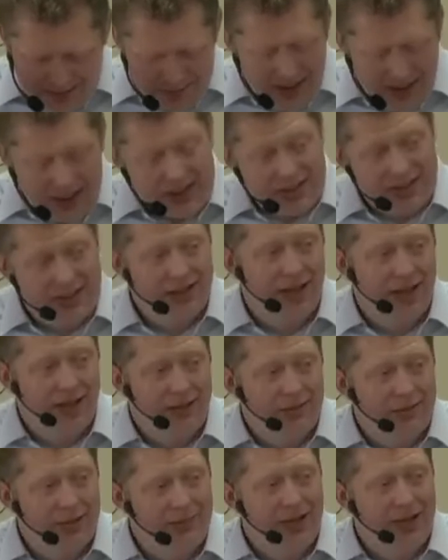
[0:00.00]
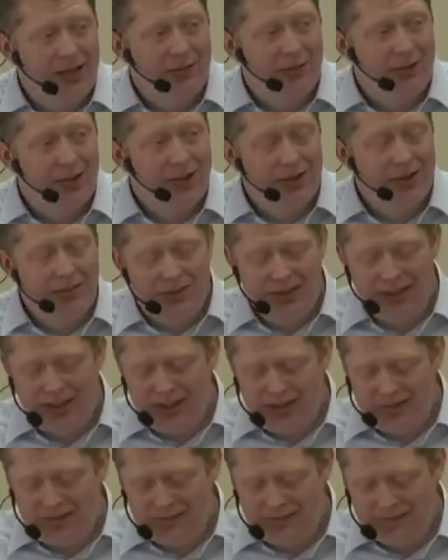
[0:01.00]
mixed up about what you
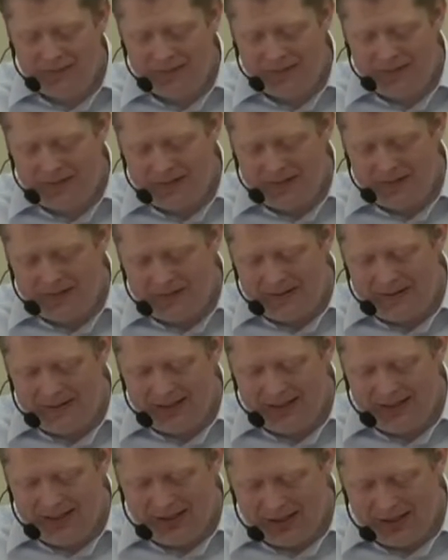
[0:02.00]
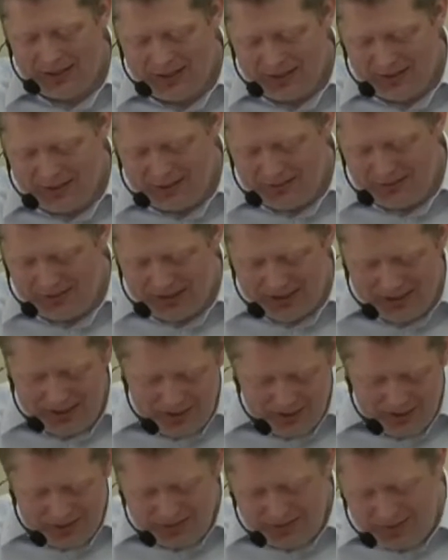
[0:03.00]
believe,
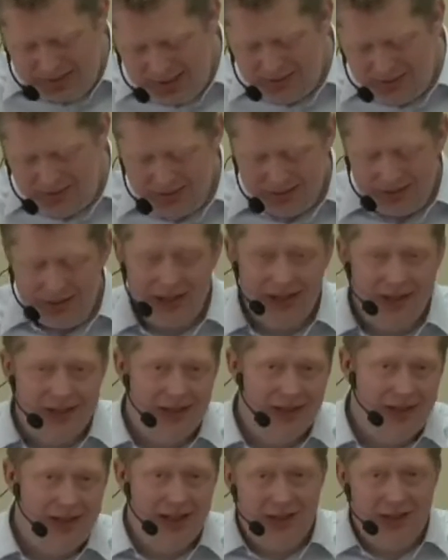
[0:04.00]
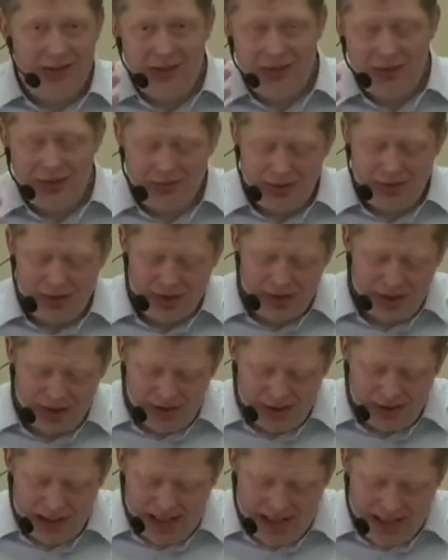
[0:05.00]
whether you're here with us in Kingswood or
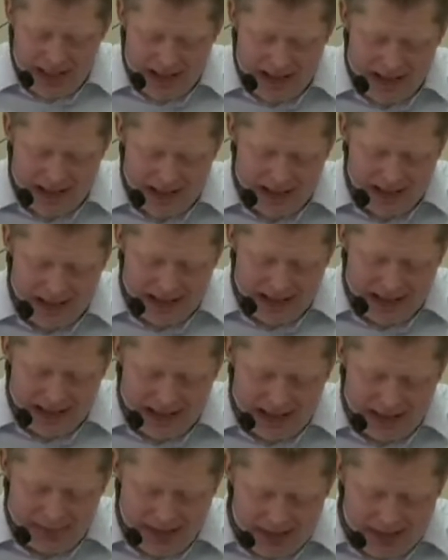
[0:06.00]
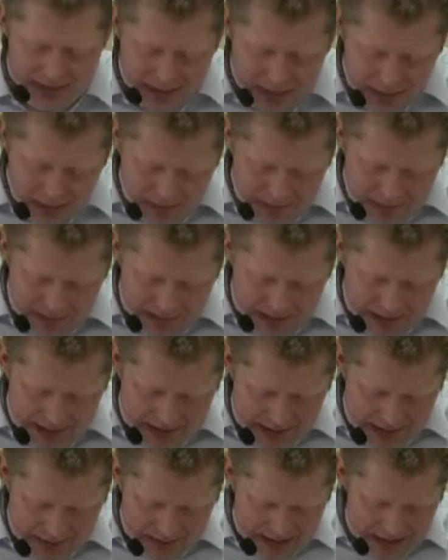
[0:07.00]
watching online. Perhaps you're
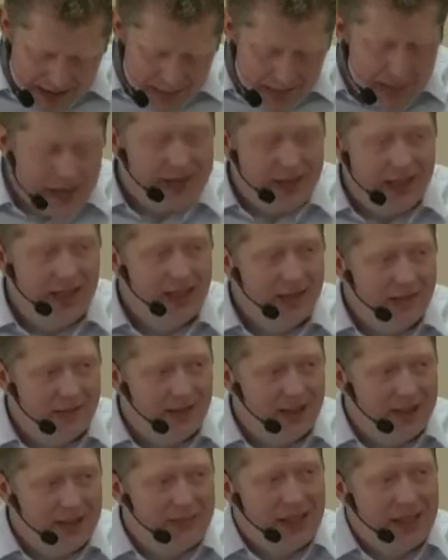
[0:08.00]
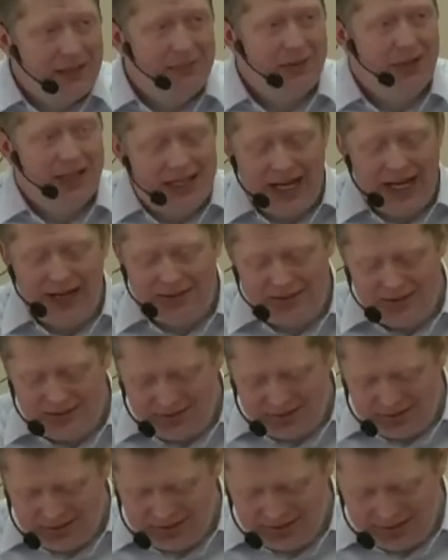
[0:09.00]
feeling some sympathy for these people in
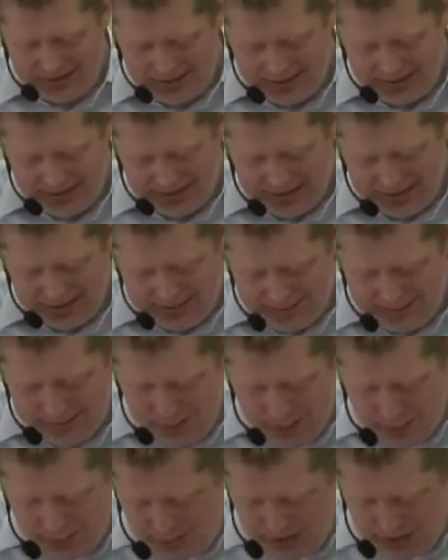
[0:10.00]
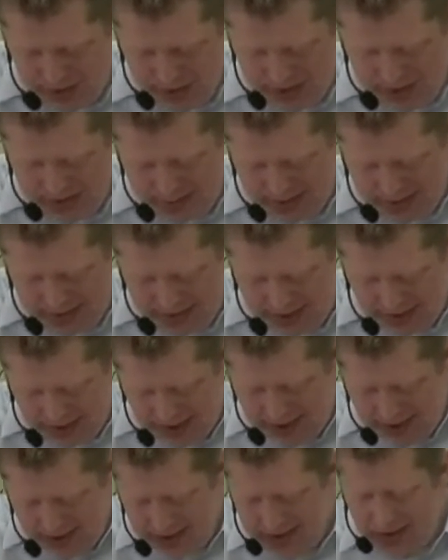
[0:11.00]
Athens who worship the
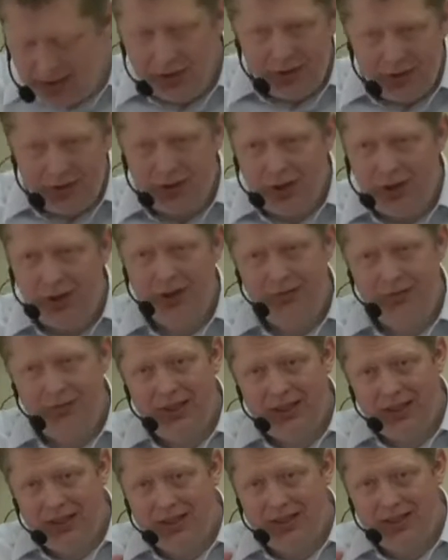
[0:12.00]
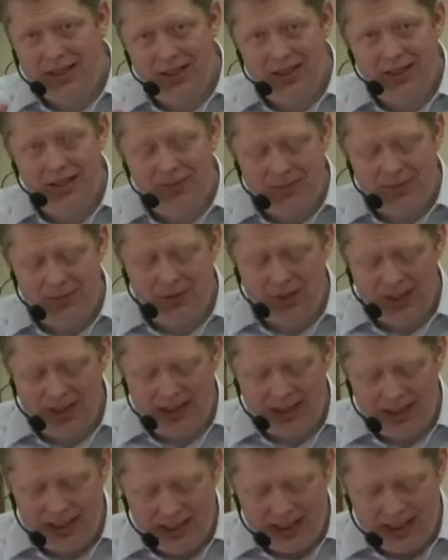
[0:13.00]
unknown God because he seems
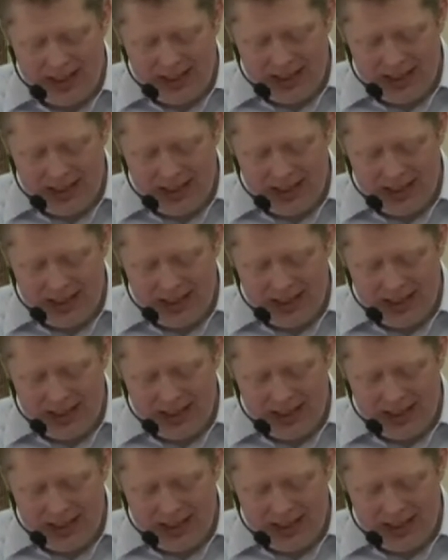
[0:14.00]
pretty